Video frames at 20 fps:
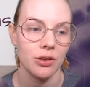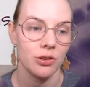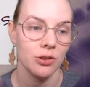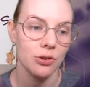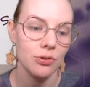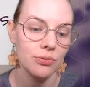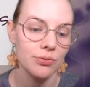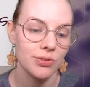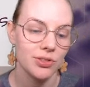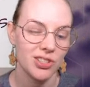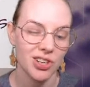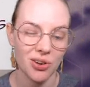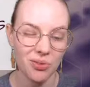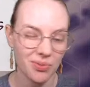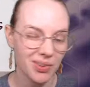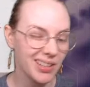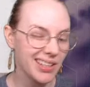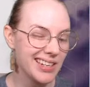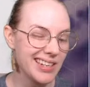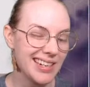you don't
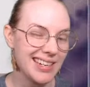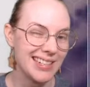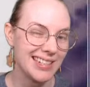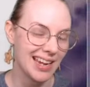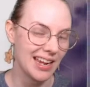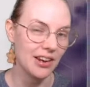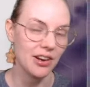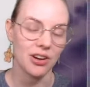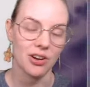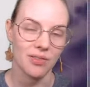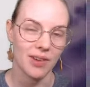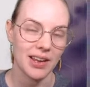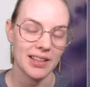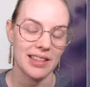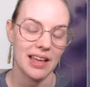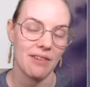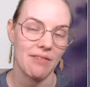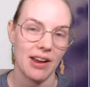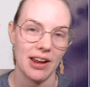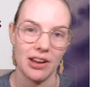really need data to write
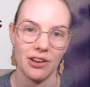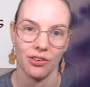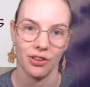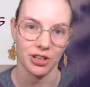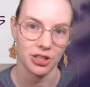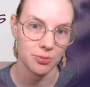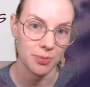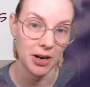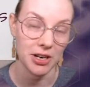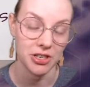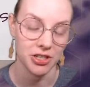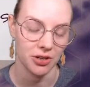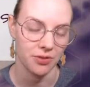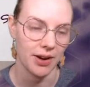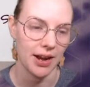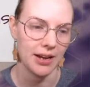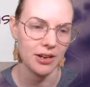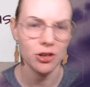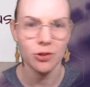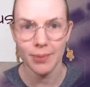that regular expression, right?